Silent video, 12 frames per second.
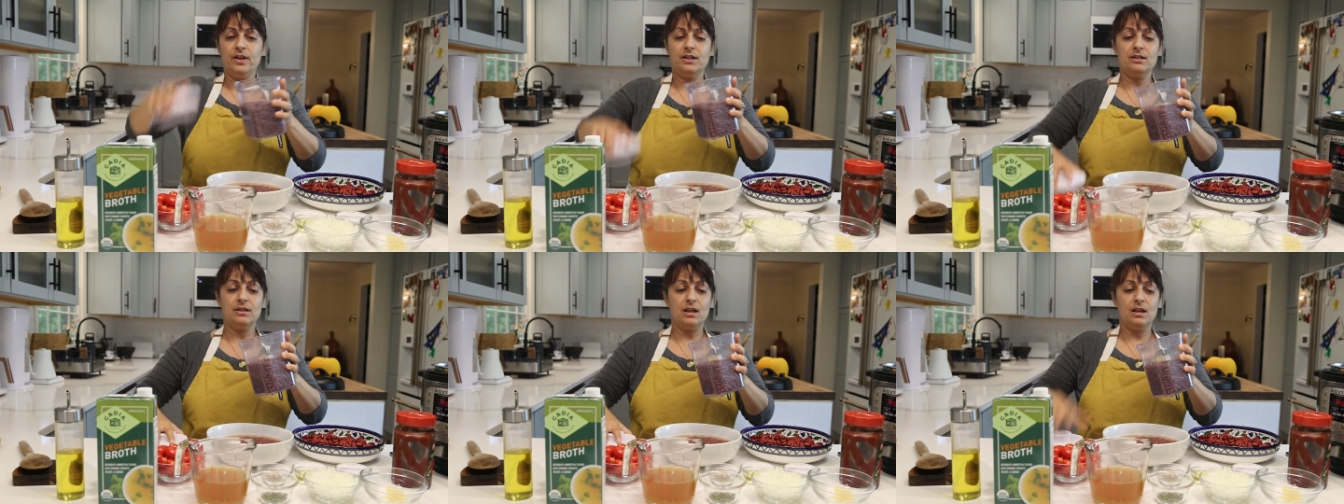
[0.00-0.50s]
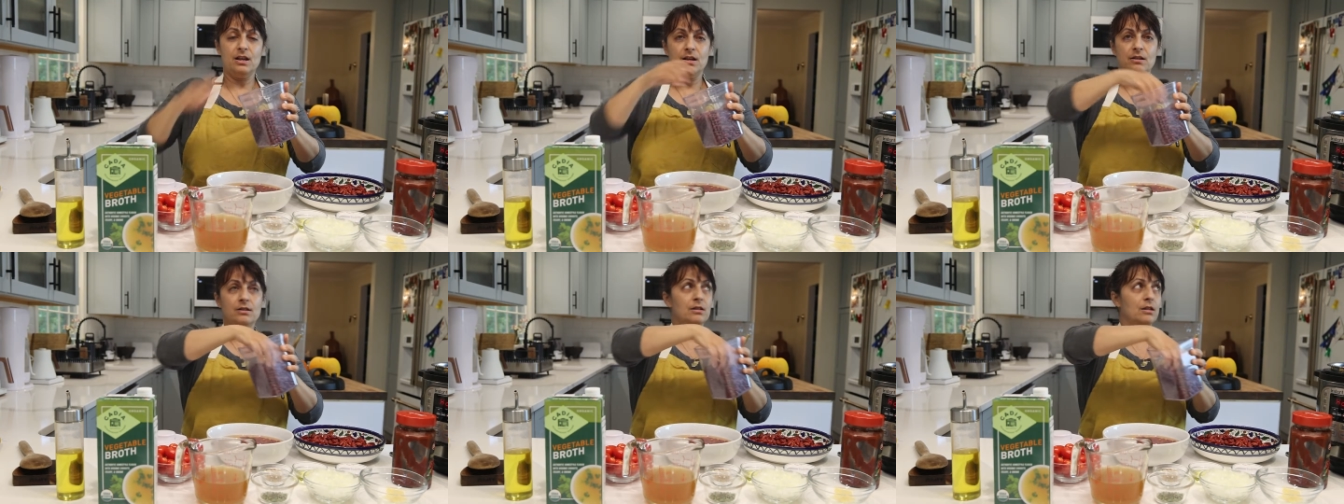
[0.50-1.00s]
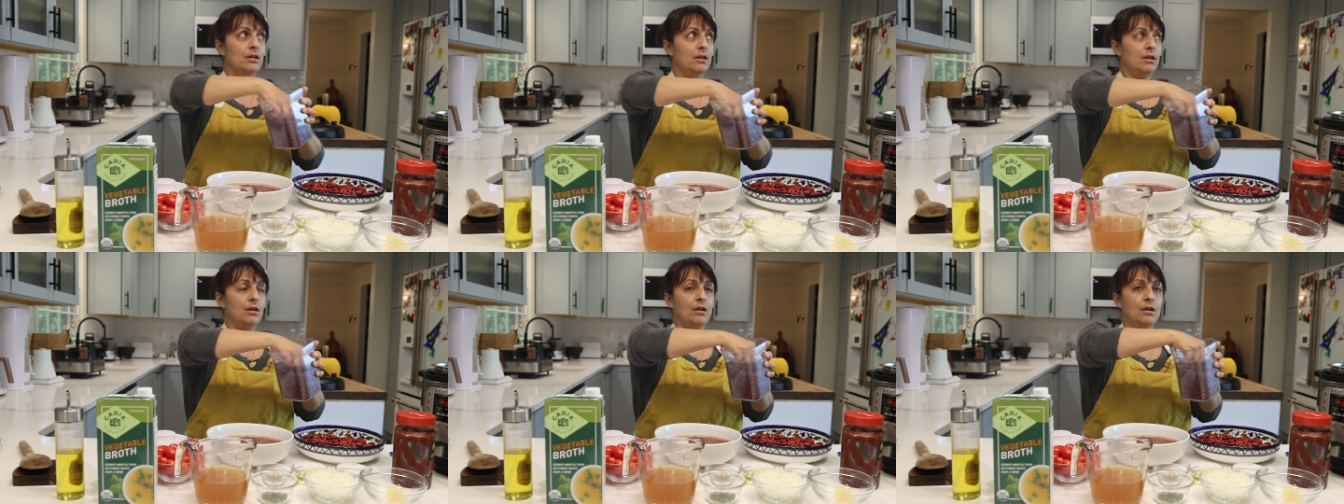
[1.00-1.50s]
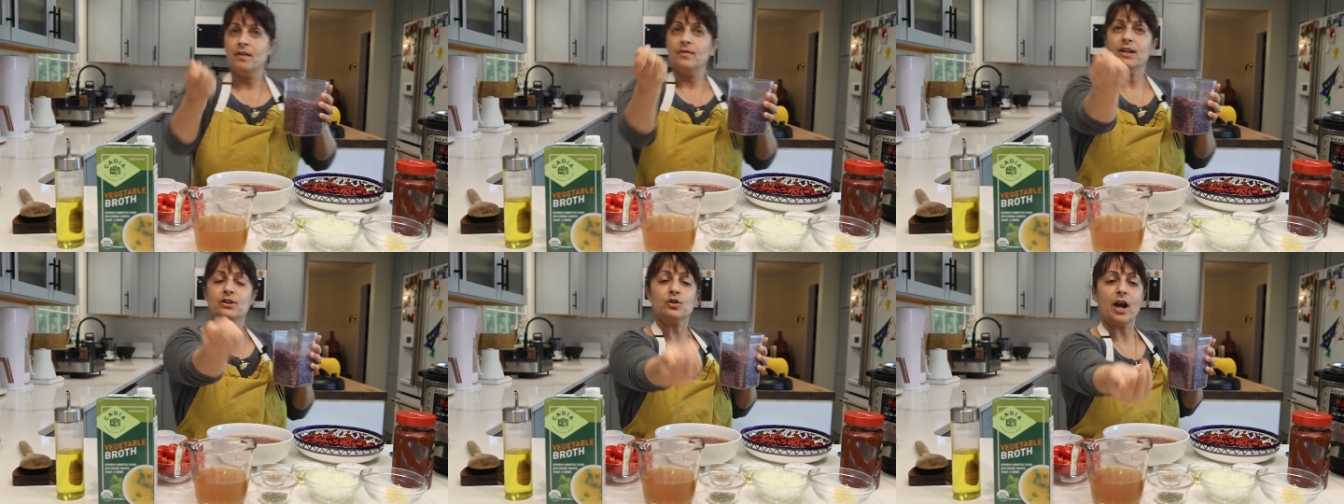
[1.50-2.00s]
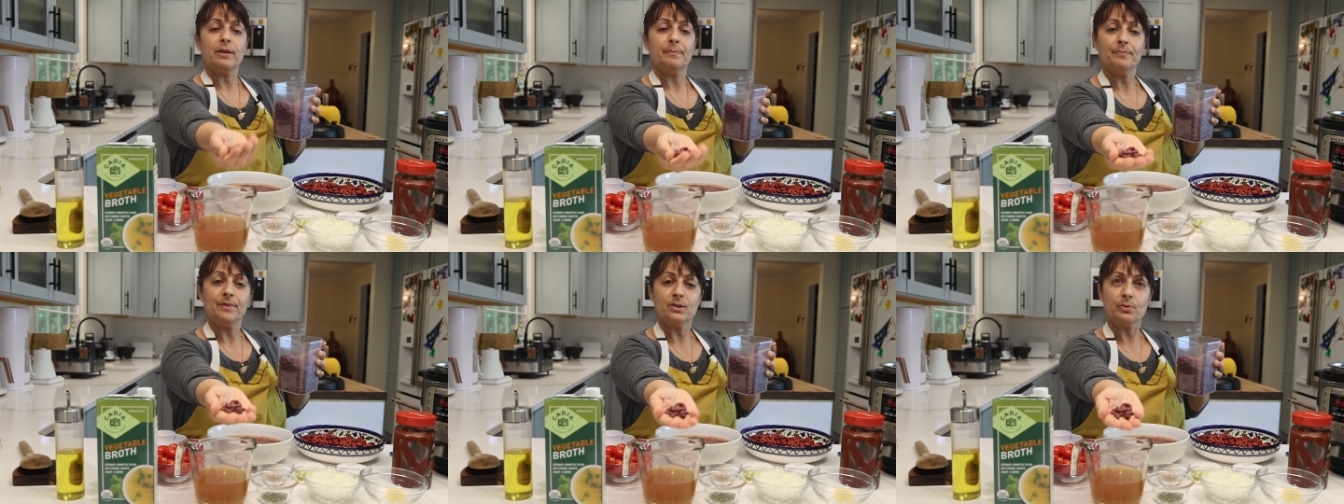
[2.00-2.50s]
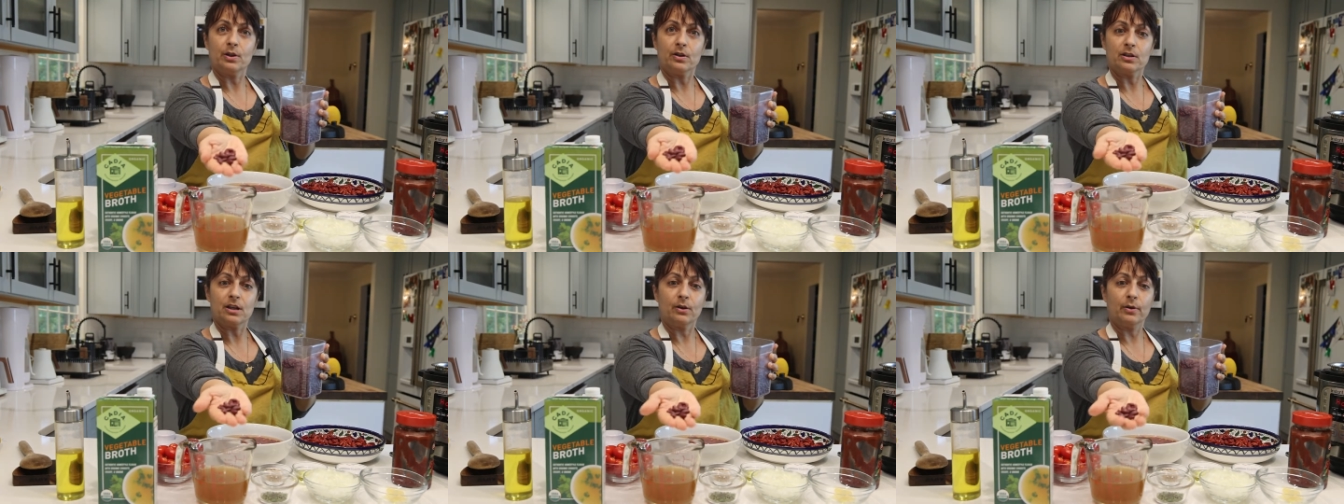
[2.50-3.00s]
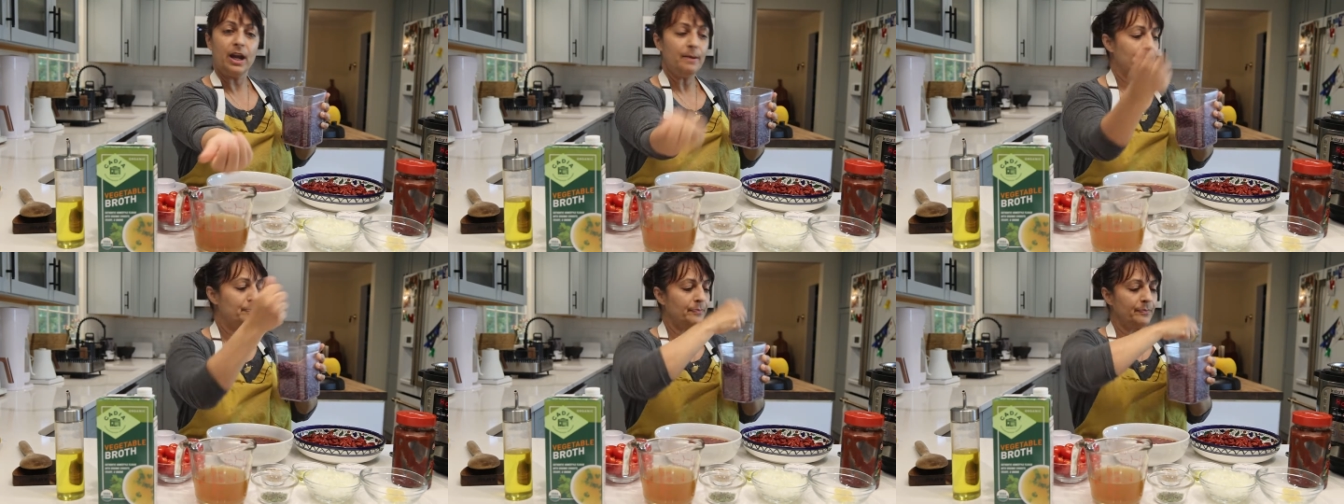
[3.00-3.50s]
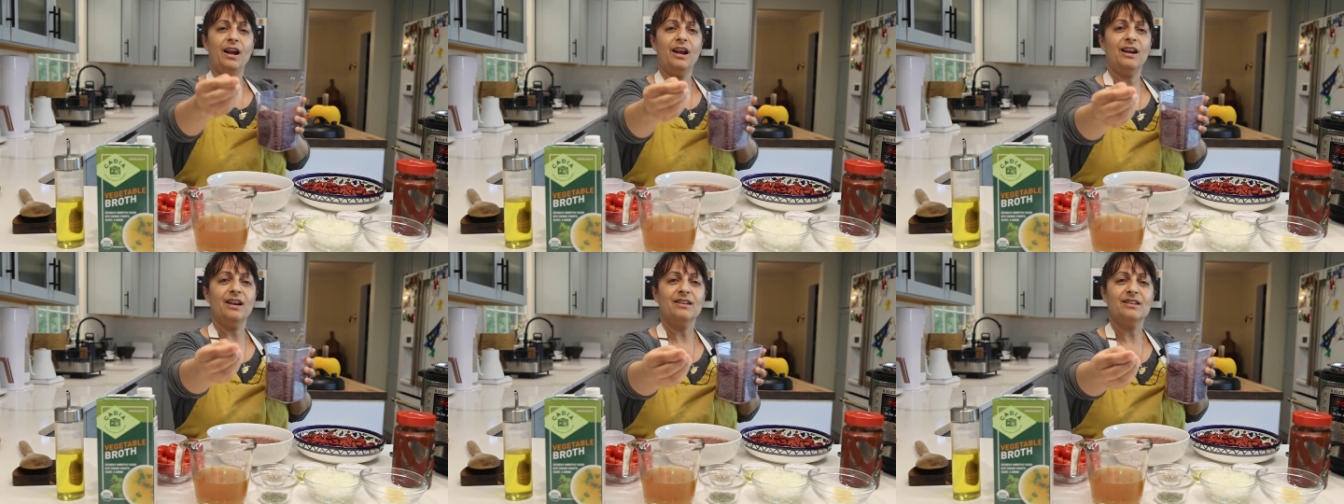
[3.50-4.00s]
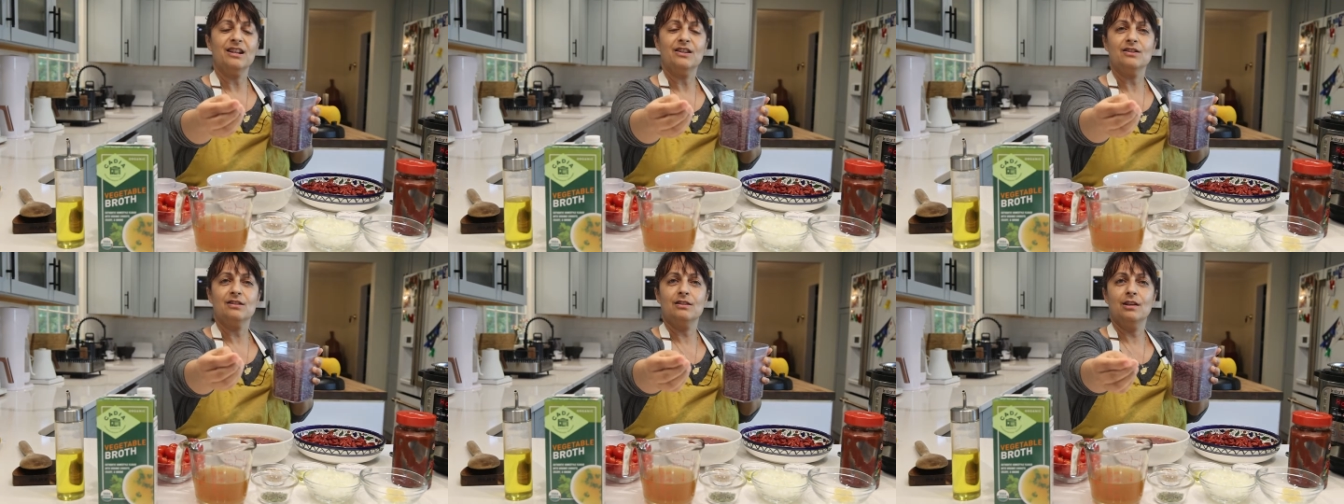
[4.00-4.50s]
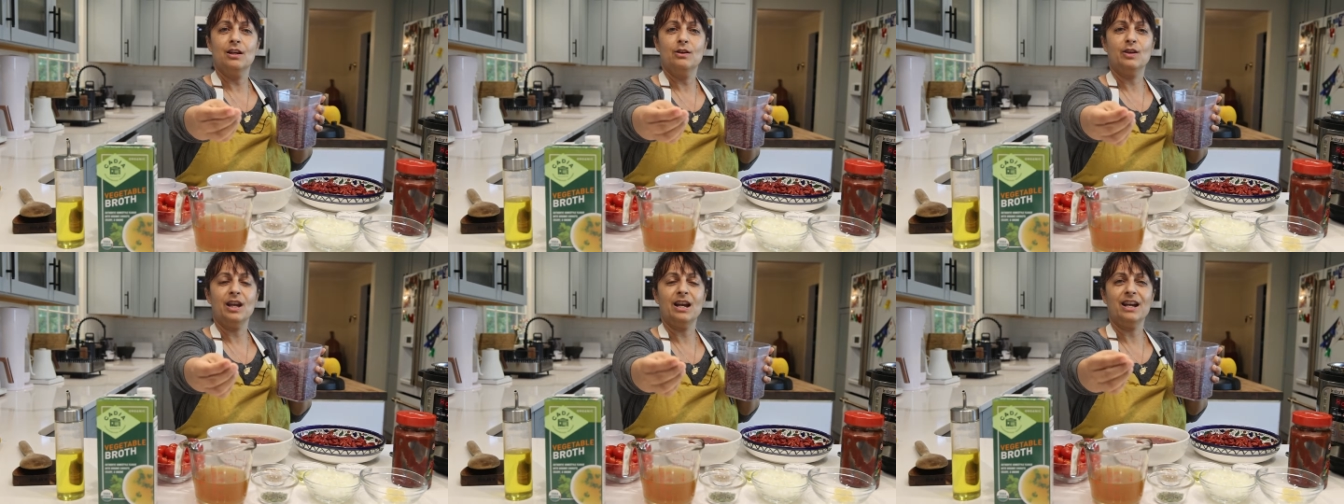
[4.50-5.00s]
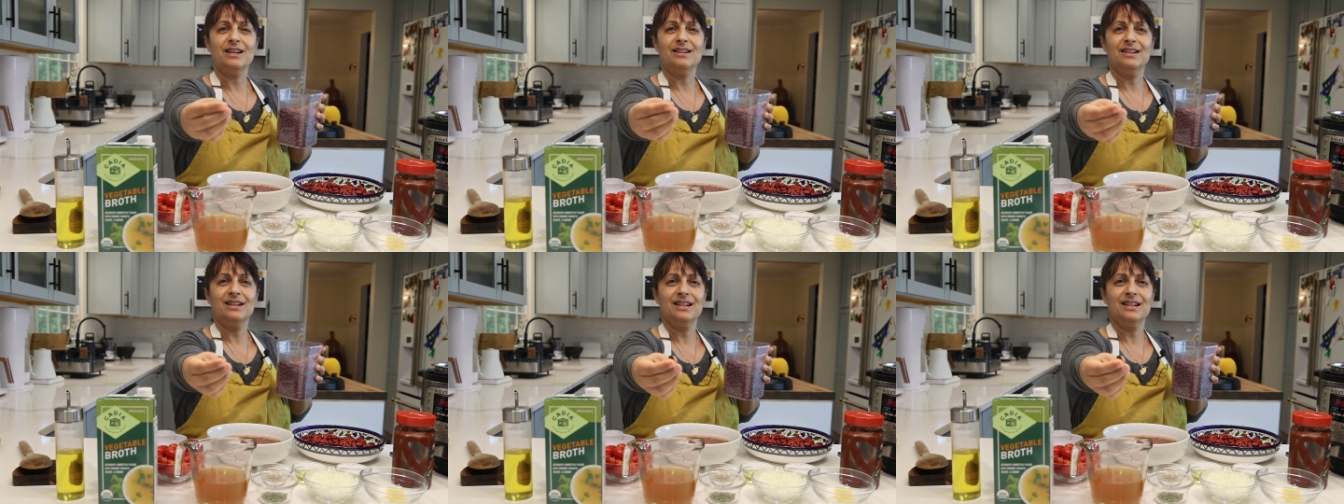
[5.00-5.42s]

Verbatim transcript: This is... That's dried. That's what it looks like, okay? And it's, you can't,